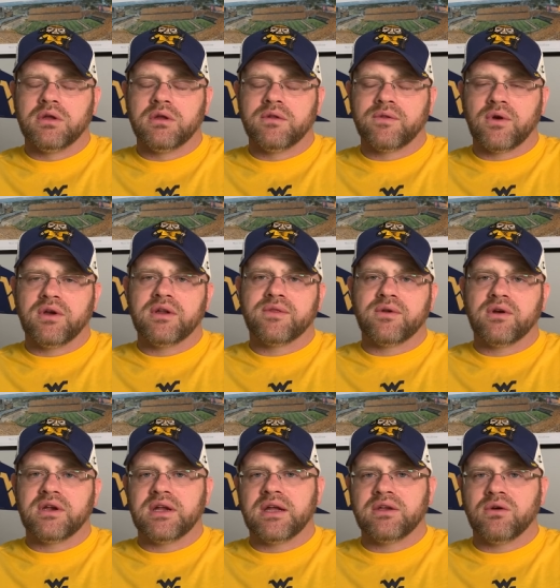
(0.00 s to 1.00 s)
30 to
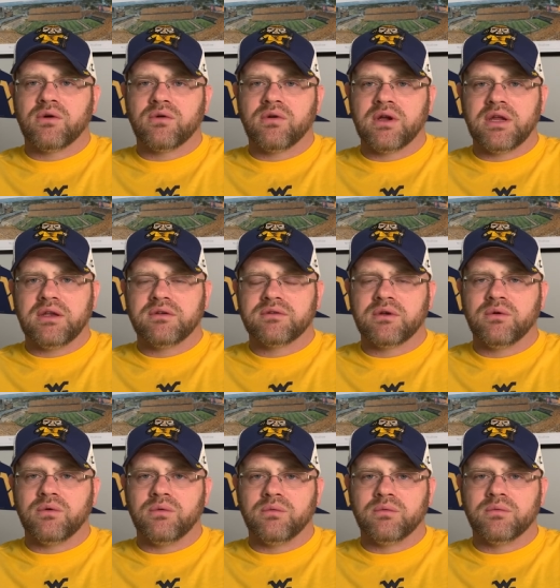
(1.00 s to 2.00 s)
39 yard range. So,
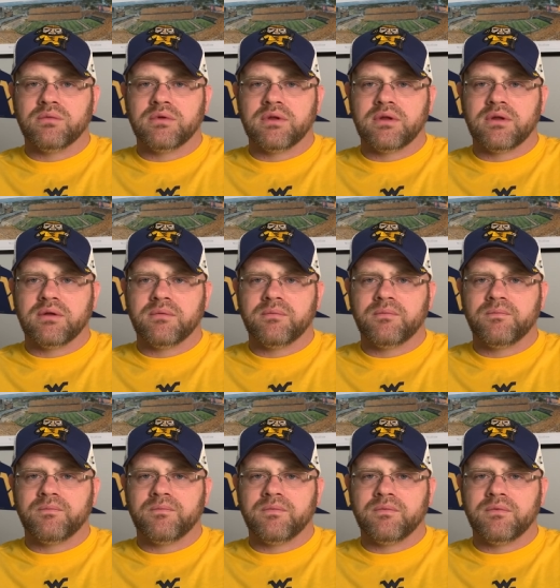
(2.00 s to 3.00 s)

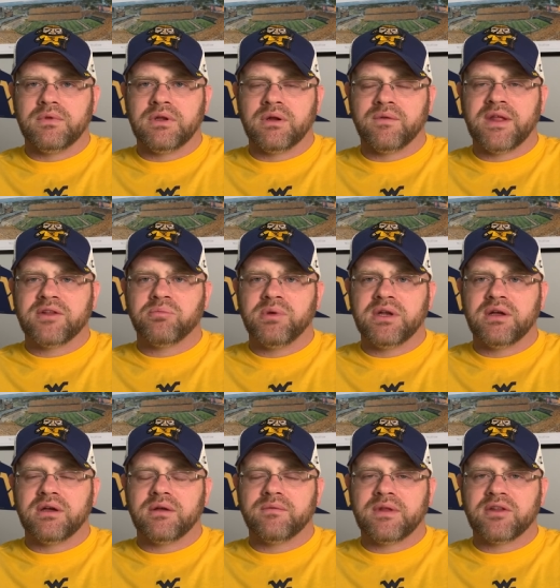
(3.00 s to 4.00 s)
uh, you know, that's been
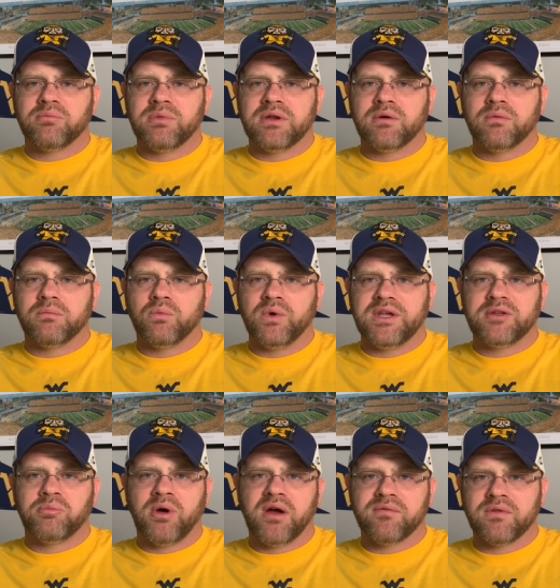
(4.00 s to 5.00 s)
a that's been a weak
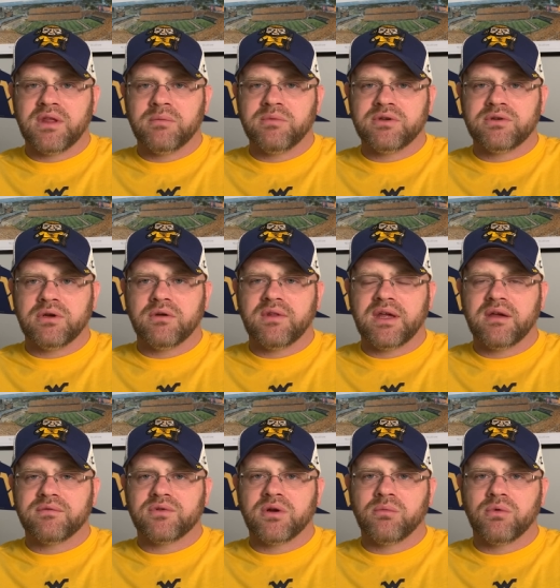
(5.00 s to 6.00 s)
spot for them this year. They
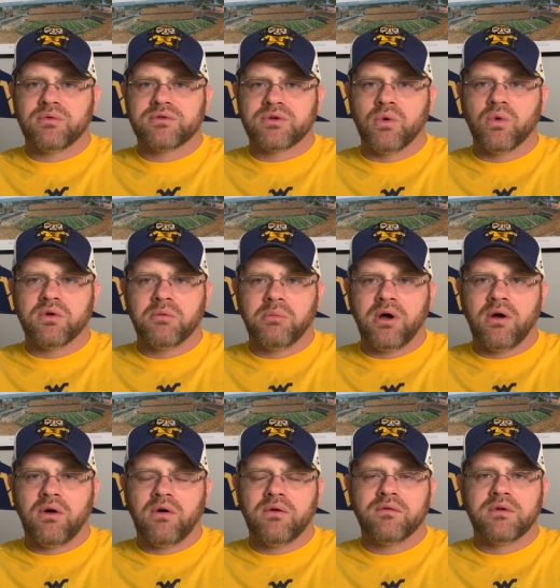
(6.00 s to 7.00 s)
have trouble scoring the
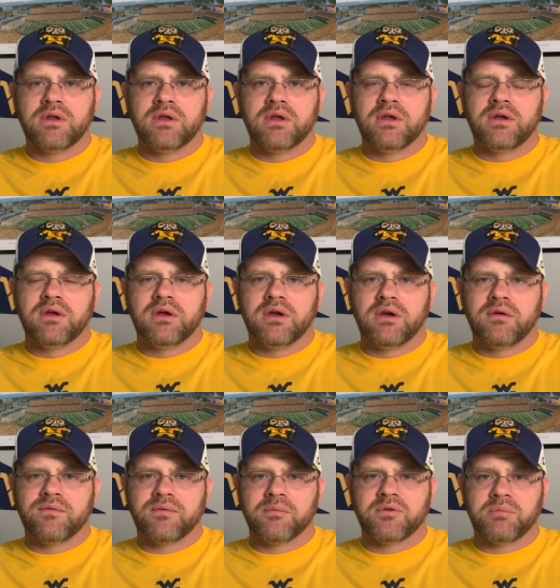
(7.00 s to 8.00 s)
ball.
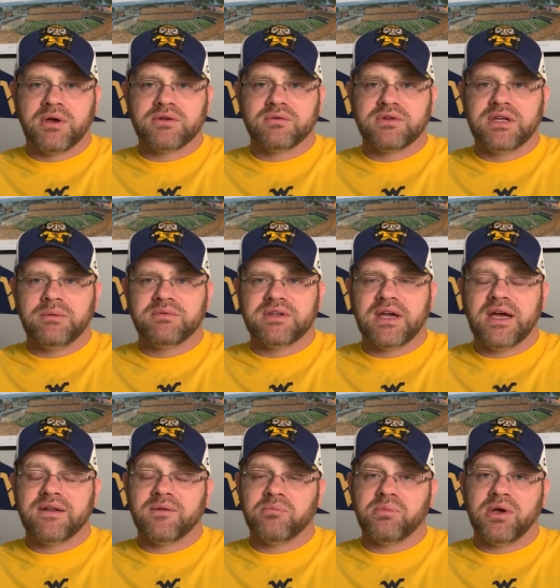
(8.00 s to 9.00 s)
From the special team
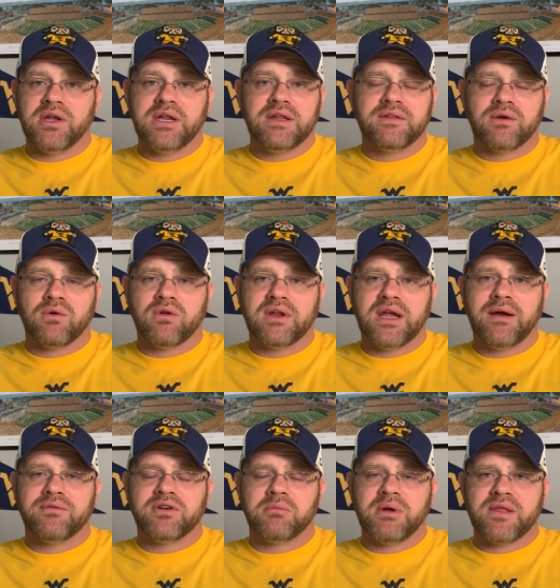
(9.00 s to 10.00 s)
side and the punting, they're only
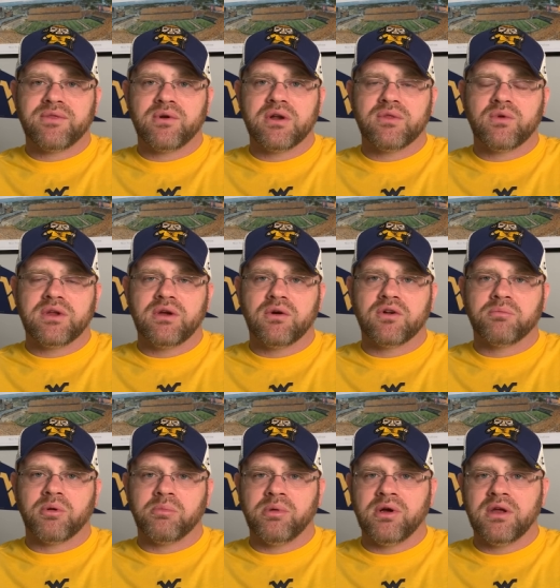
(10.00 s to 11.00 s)
averaging about 33 yards
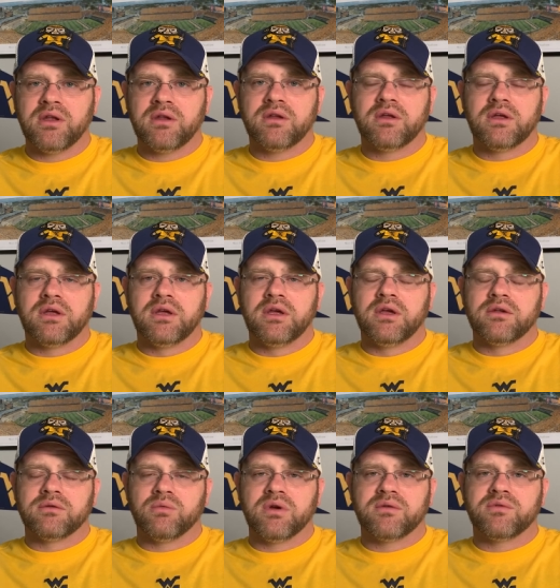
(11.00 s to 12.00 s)
per punt.
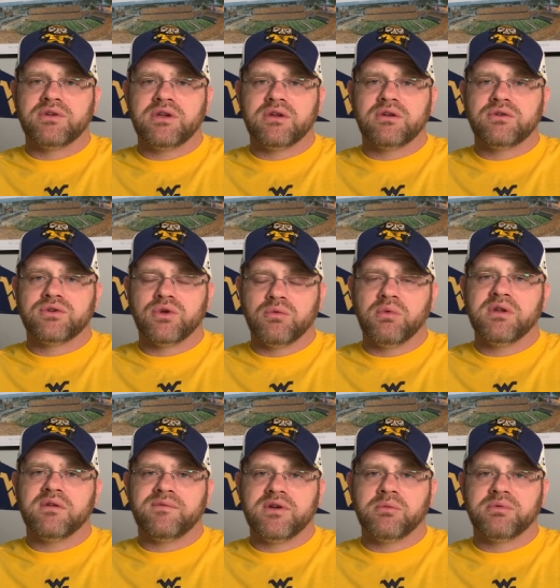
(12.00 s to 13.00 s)
So West Virginia should win
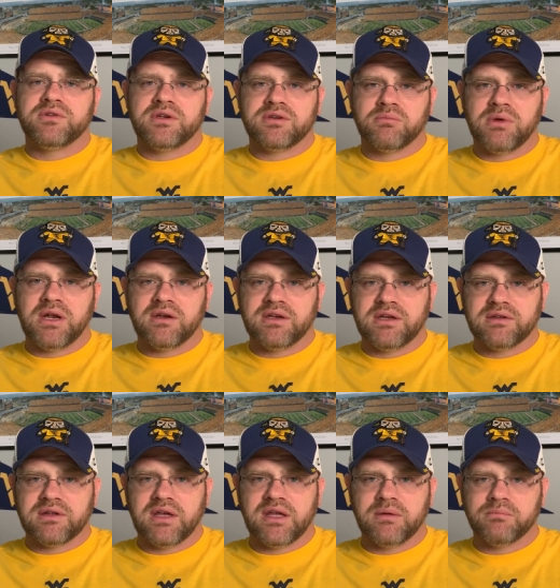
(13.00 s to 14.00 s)
the field position battle in this
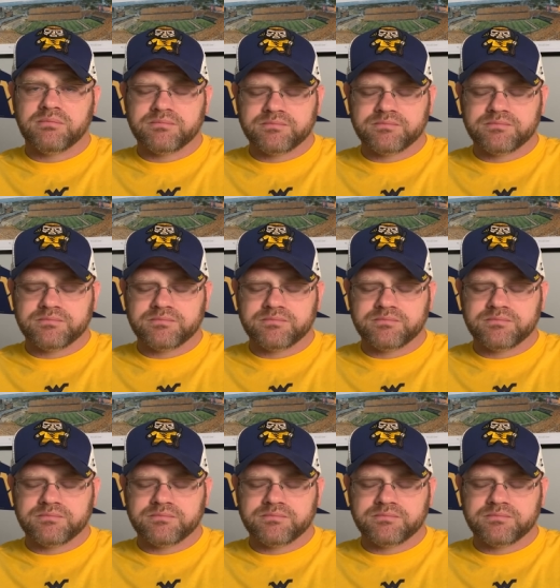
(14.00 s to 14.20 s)
game.